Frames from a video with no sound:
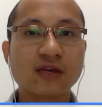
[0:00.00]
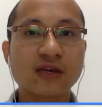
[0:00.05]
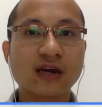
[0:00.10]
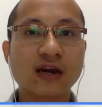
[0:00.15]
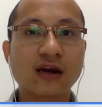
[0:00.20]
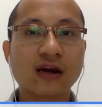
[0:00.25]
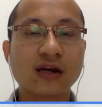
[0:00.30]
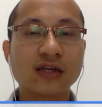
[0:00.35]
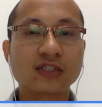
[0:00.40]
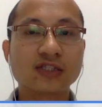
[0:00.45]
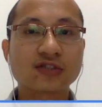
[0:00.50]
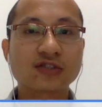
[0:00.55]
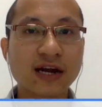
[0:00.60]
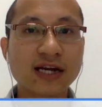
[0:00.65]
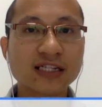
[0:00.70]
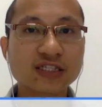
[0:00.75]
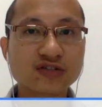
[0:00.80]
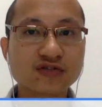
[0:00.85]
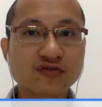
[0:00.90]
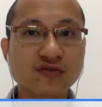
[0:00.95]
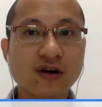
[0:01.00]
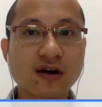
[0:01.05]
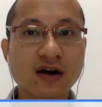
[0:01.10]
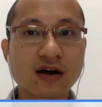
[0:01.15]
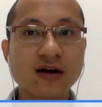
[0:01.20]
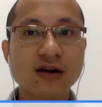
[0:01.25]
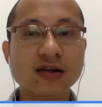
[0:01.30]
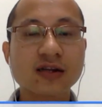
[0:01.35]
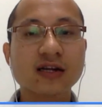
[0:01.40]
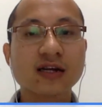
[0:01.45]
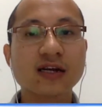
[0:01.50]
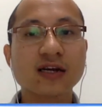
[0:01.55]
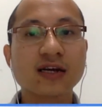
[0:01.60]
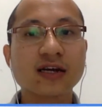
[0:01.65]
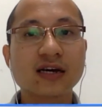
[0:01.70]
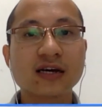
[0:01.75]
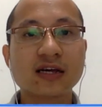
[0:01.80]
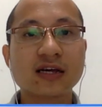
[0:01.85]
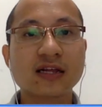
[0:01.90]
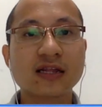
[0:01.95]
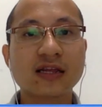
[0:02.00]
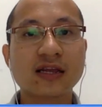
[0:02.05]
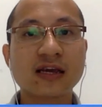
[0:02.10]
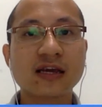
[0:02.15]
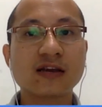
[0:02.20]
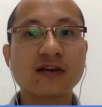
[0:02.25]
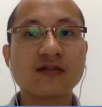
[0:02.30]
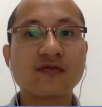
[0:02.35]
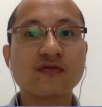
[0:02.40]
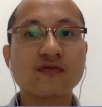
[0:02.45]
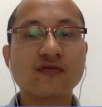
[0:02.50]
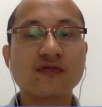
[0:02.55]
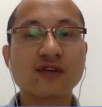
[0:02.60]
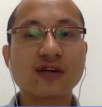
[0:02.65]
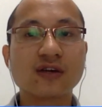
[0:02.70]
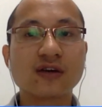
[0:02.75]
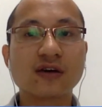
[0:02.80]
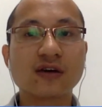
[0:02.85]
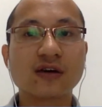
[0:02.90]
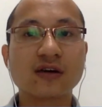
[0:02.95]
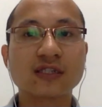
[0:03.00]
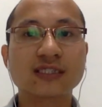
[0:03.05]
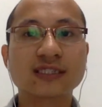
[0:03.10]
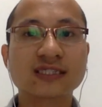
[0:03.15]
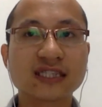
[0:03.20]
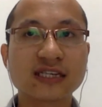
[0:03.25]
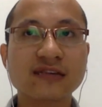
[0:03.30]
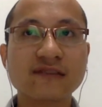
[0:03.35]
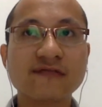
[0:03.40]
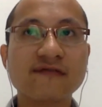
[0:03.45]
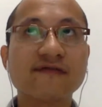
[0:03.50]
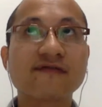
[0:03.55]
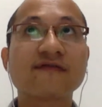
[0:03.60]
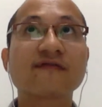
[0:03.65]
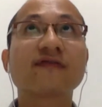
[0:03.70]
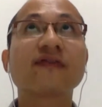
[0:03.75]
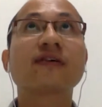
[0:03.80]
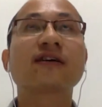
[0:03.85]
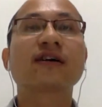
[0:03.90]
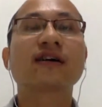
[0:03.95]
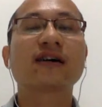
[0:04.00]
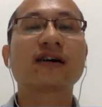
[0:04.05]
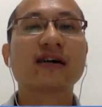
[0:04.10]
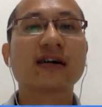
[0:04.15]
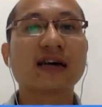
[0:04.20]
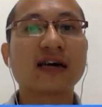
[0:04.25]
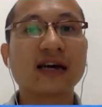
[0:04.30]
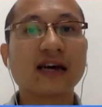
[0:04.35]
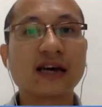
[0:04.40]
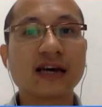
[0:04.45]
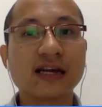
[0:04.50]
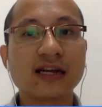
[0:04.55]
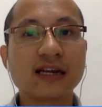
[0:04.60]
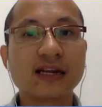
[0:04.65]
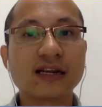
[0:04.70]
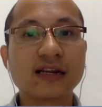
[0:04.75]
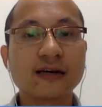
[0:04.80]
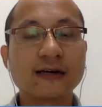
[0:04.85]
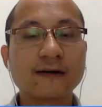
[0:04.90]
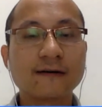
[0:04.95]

are trying too hard. Then we are stiff, and